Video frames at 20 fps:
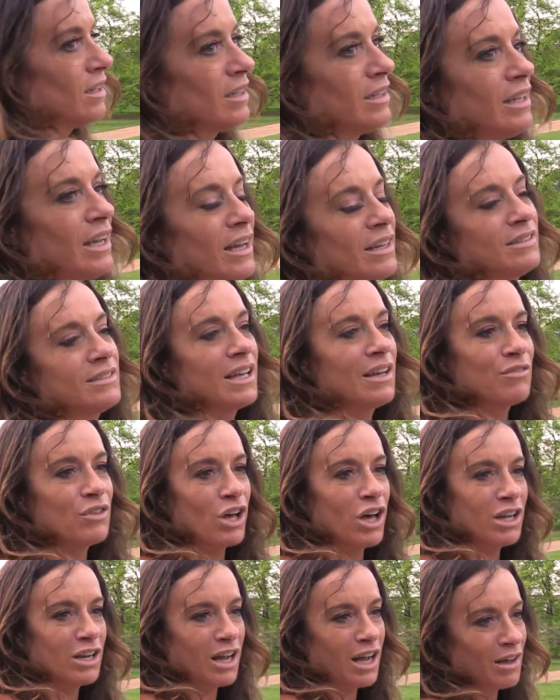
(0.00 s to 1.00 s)
Yes,
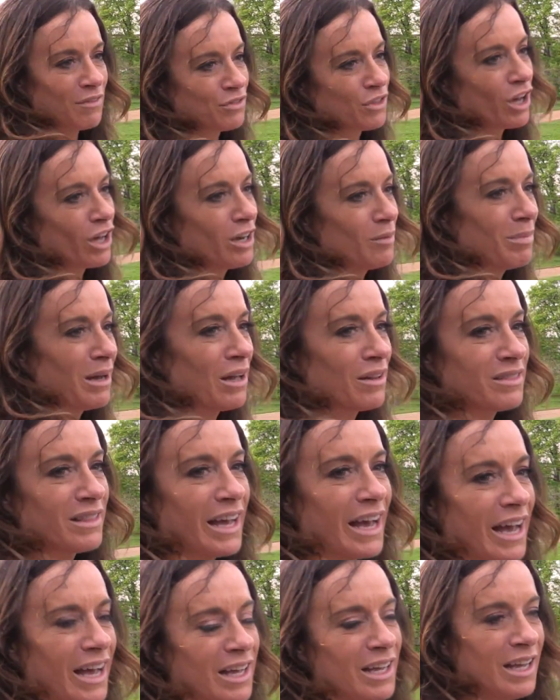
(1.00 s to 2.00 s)
I've thought about
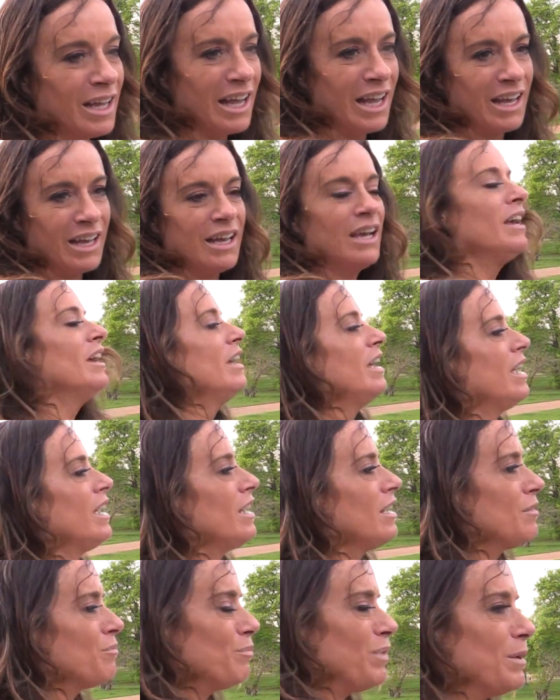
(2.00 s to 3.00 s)
that,
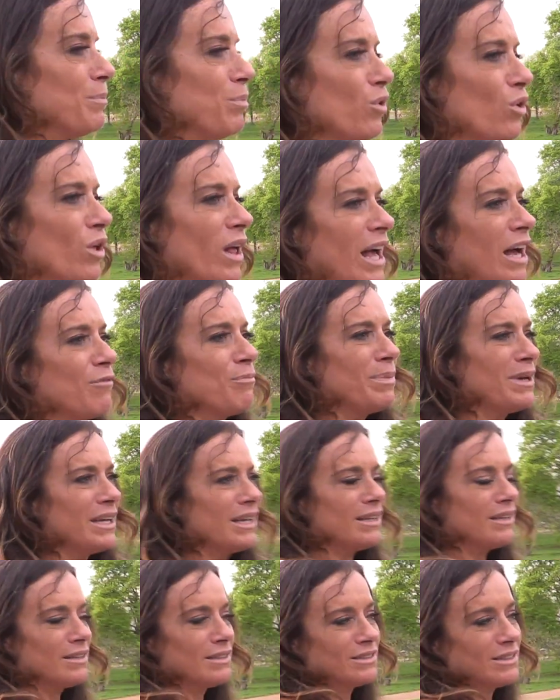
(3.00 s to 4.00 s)
and people have
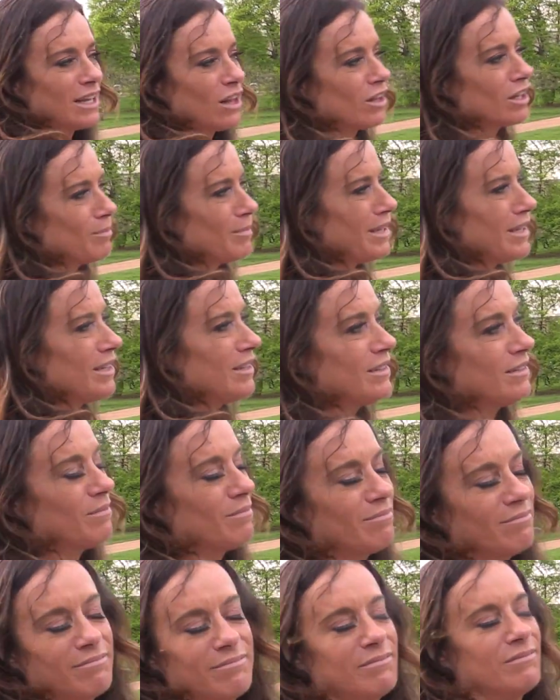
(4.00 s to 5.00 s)
been telling me
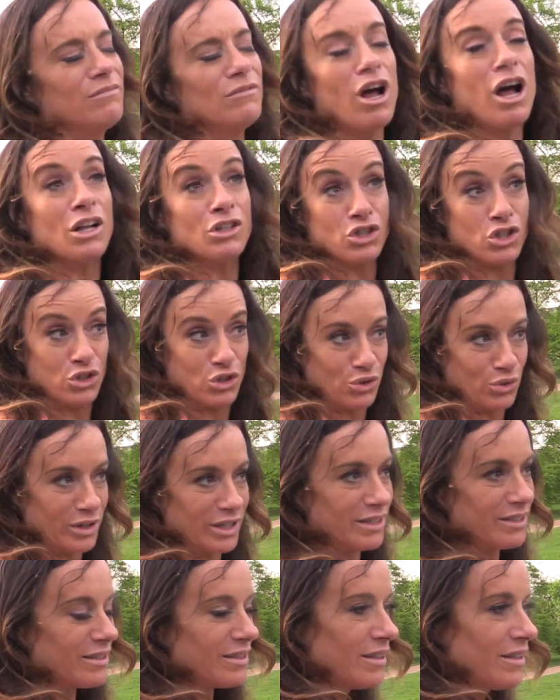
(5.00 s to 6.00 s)
not to do it.